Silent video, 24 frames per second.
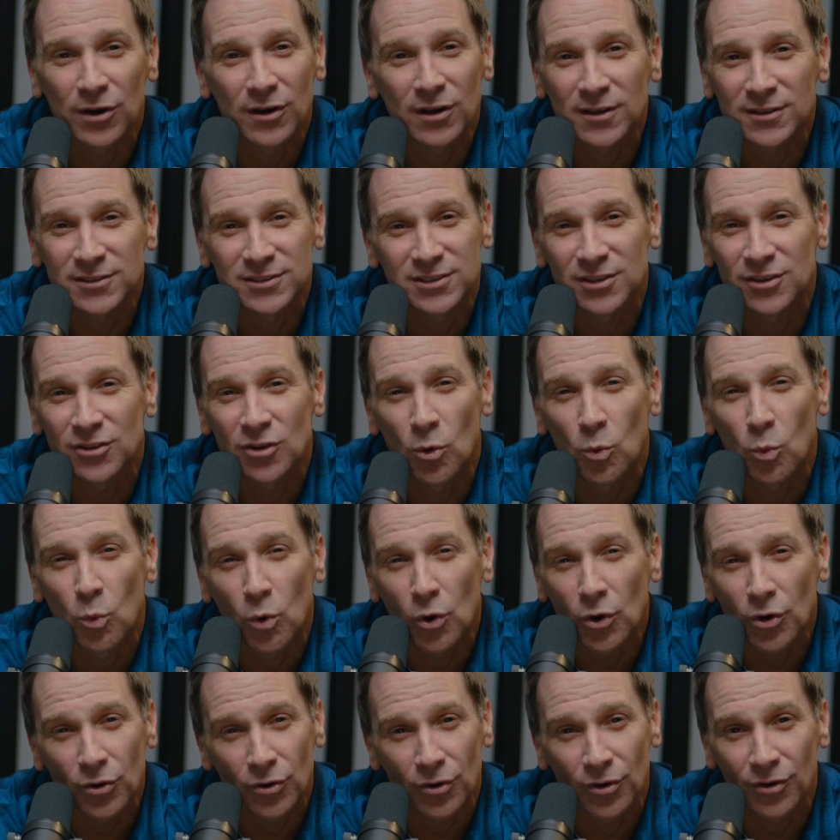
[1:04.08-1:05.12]
else in the
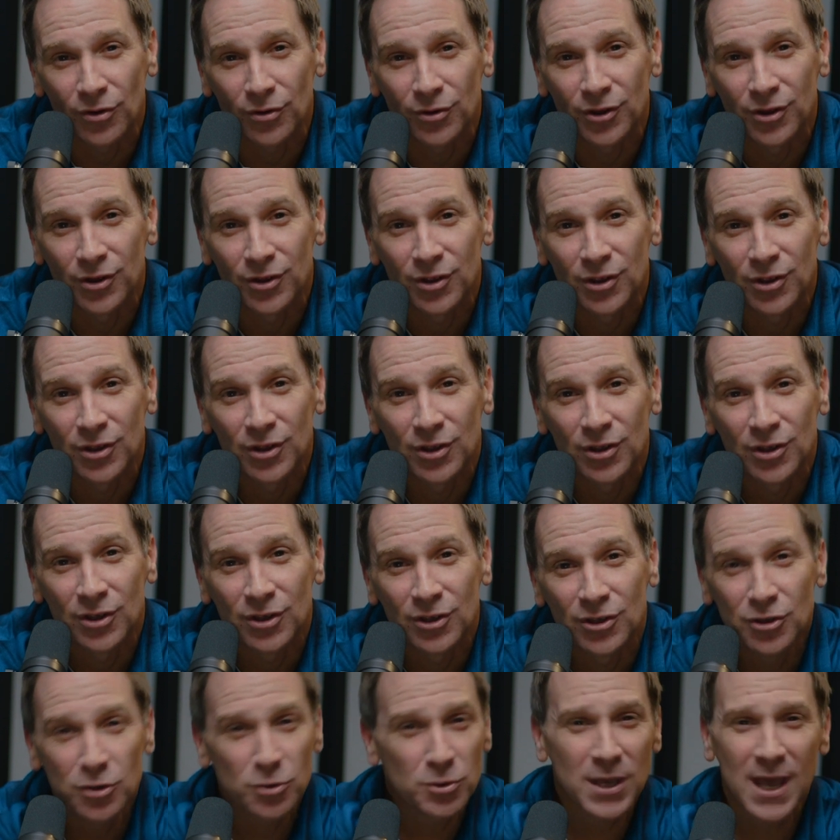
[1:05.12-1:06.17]
world.
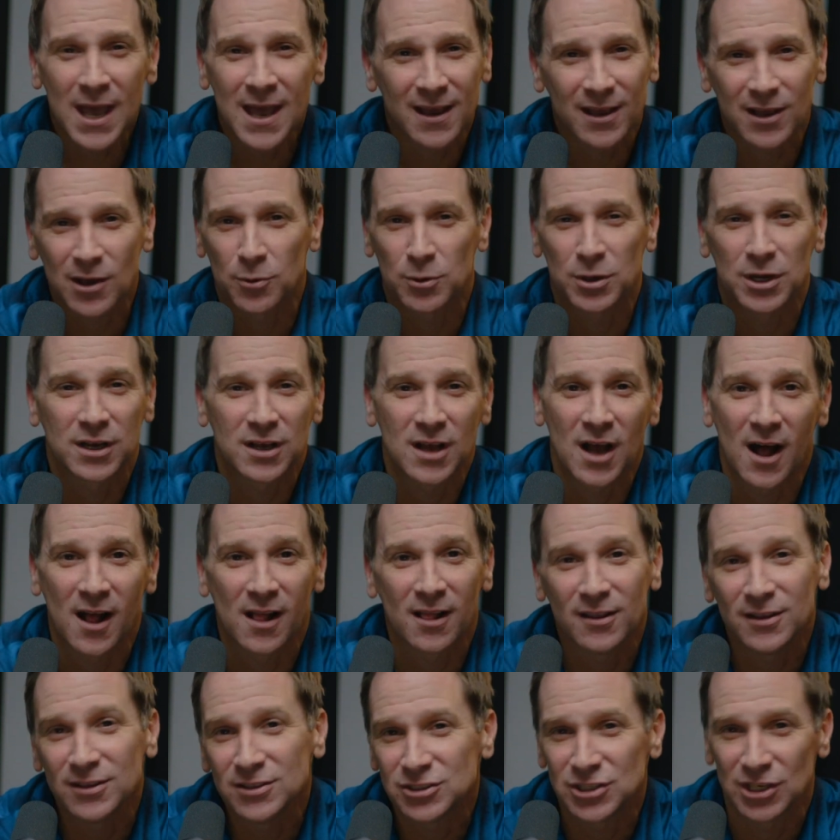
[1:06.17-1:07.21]
You can't go to
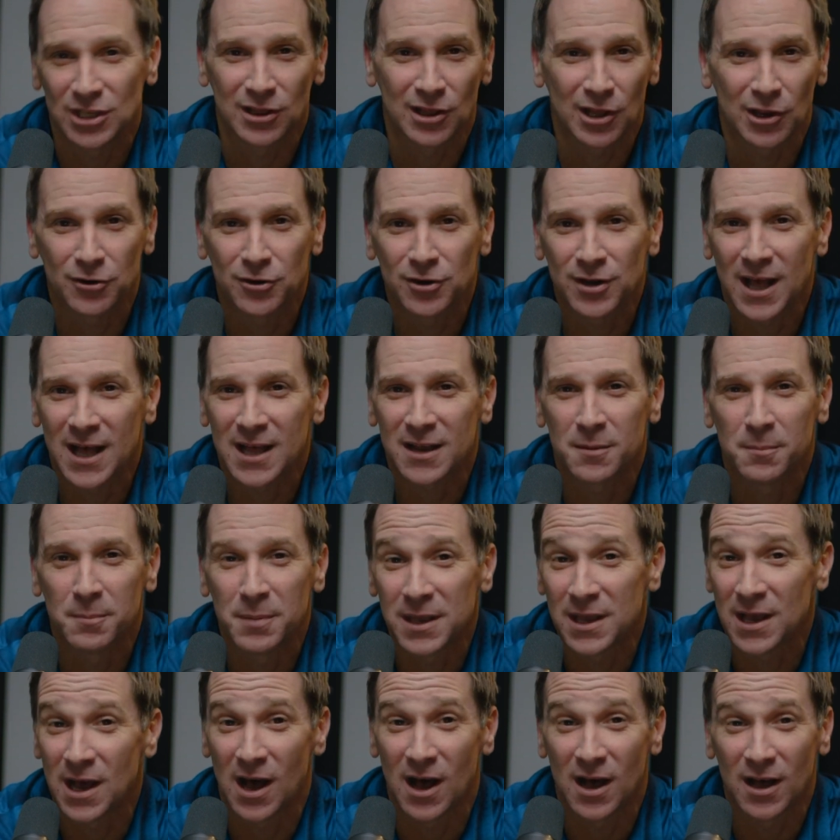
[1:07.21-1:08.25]
college and learn how to
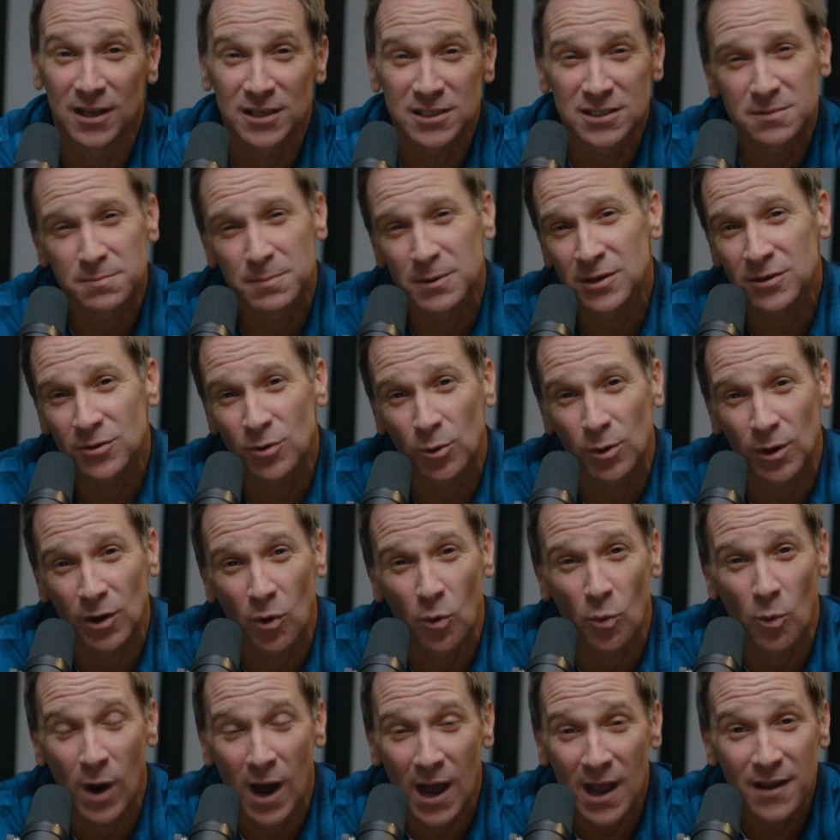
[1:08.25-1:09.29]
be a husband or a
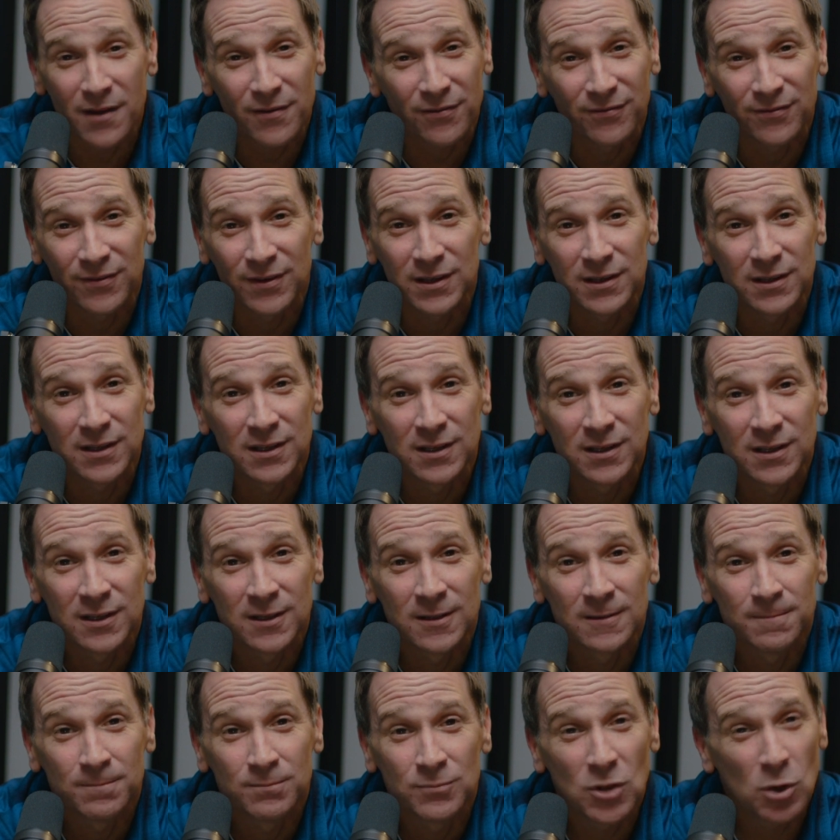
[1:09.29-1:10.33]
wife.
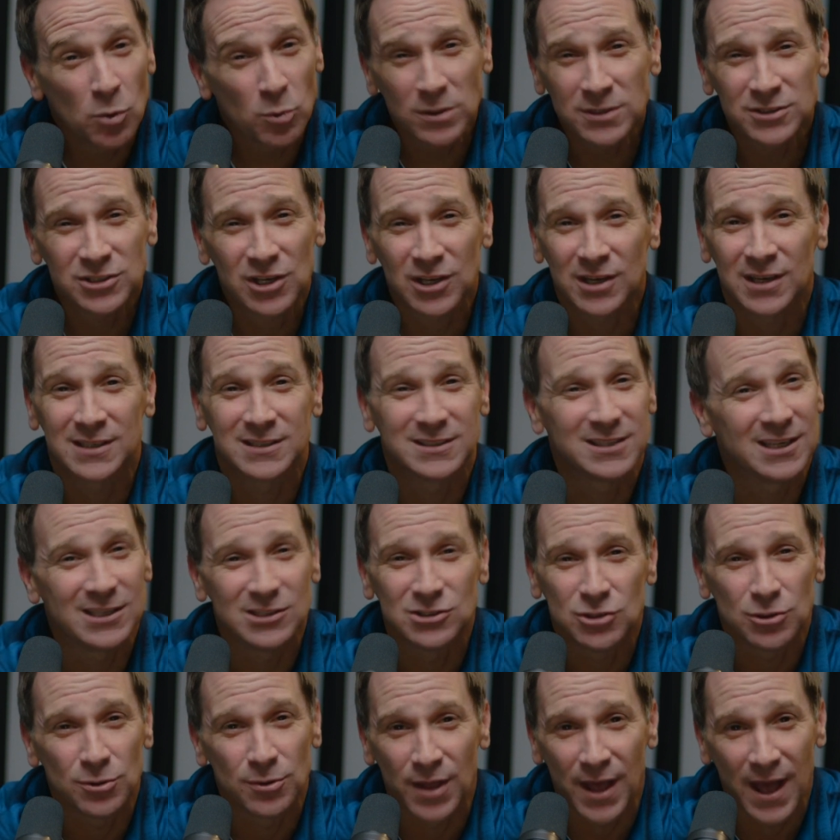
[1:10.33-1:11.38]
No one's going to
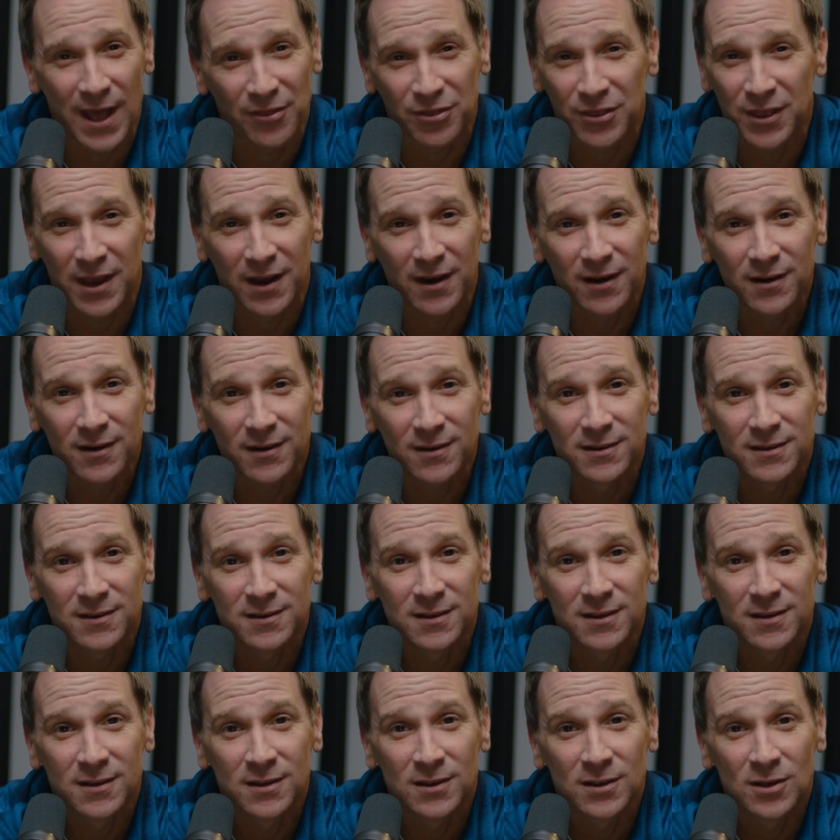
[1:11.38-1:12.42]
teach you that there.
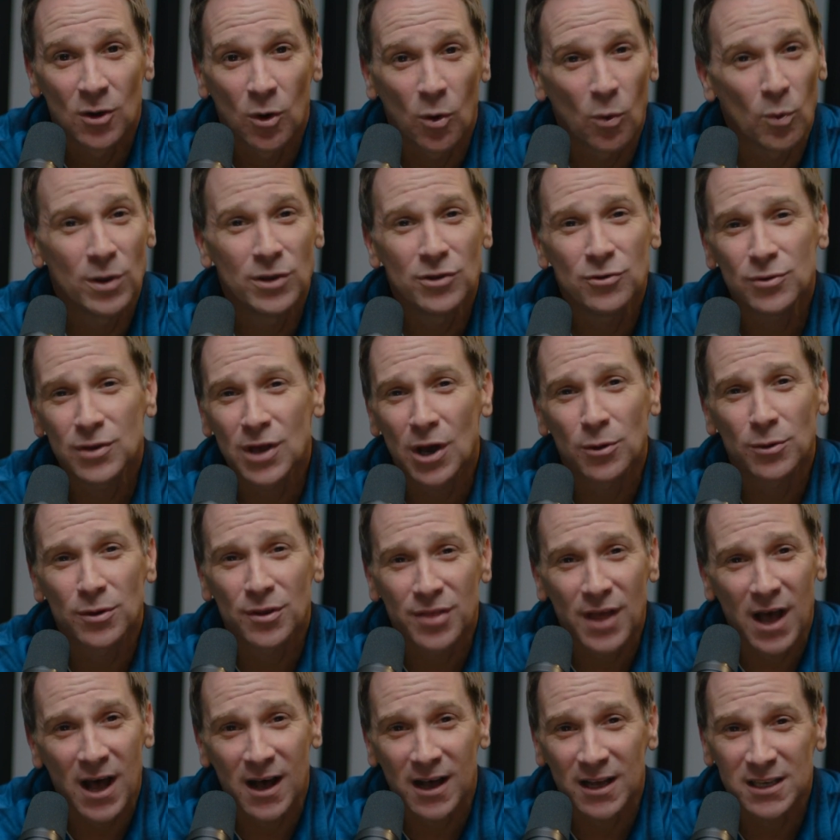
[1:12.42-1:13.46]
When you go to
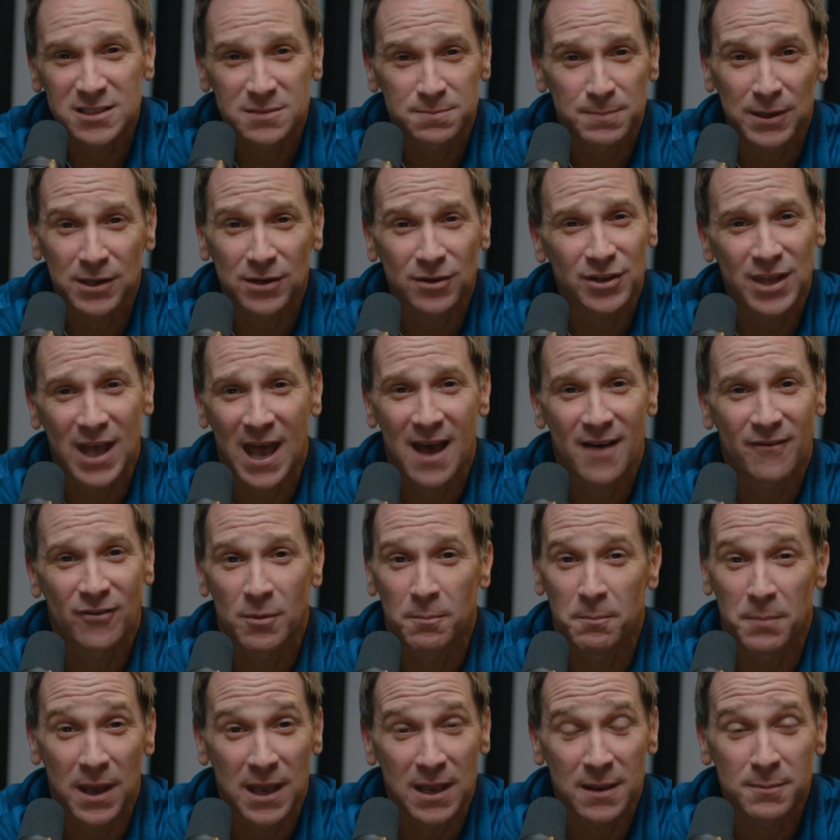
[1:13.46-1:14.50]
the hospital to have a
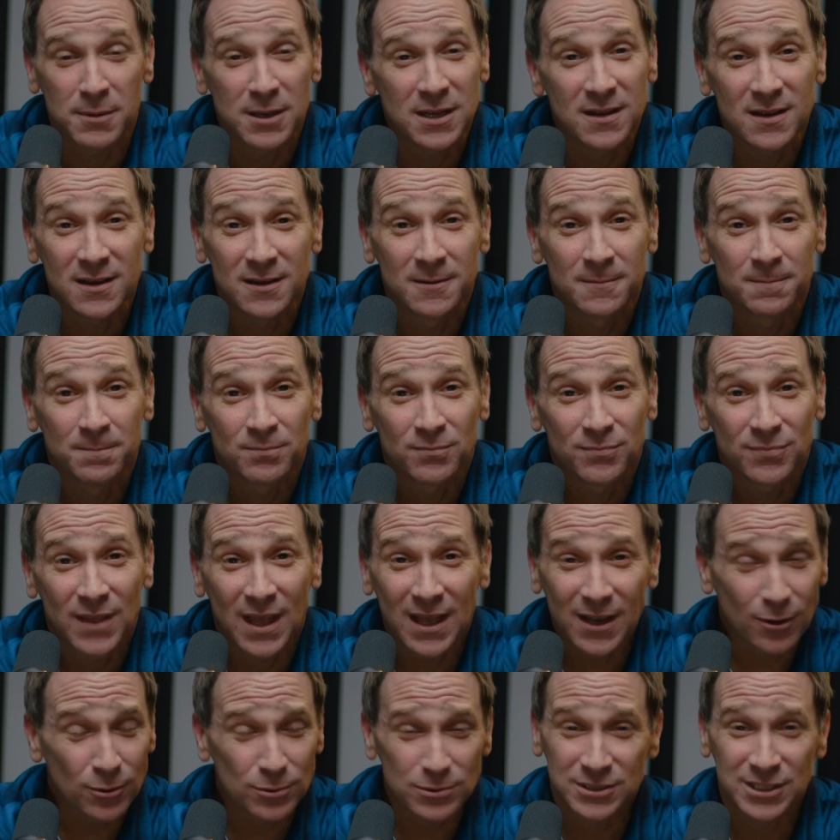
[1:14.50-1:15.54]
baby, they
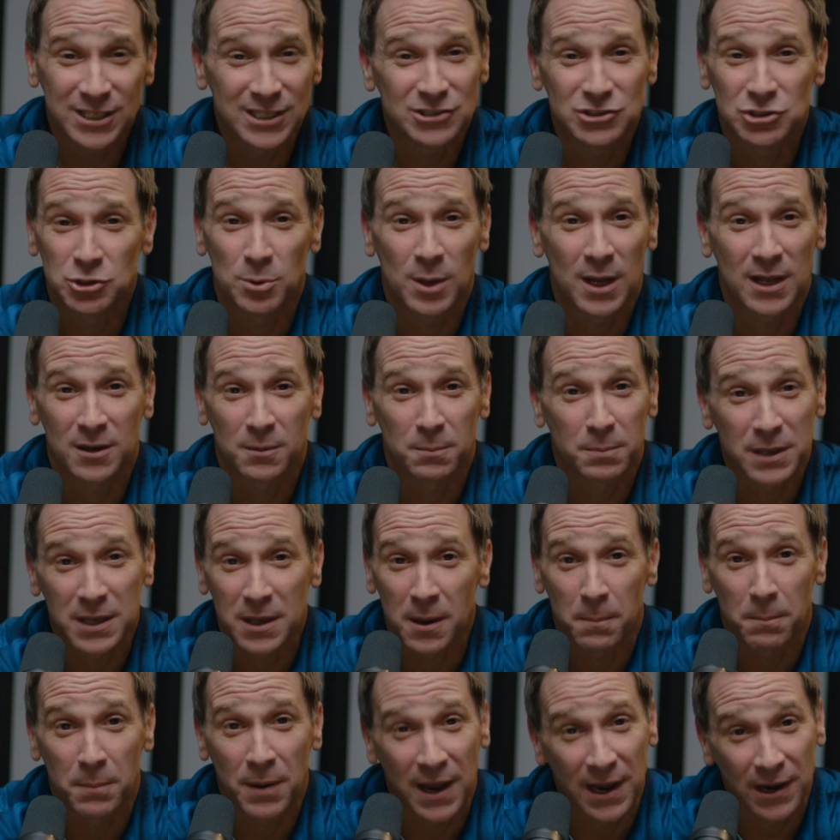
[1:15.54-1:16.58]
don't teach you how to be a
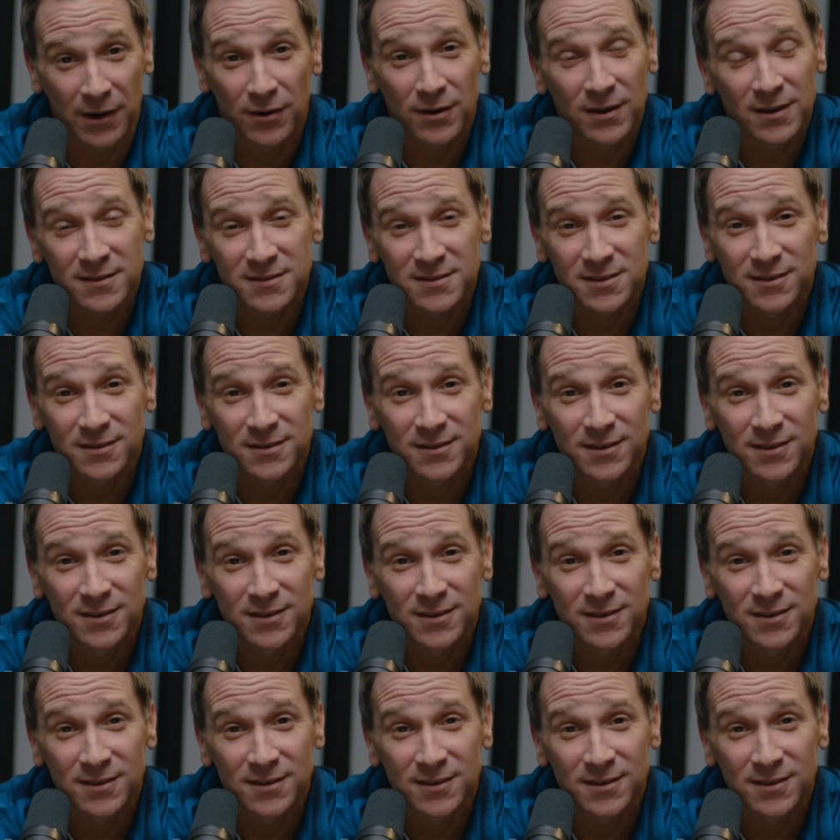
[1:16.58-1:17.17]
parent.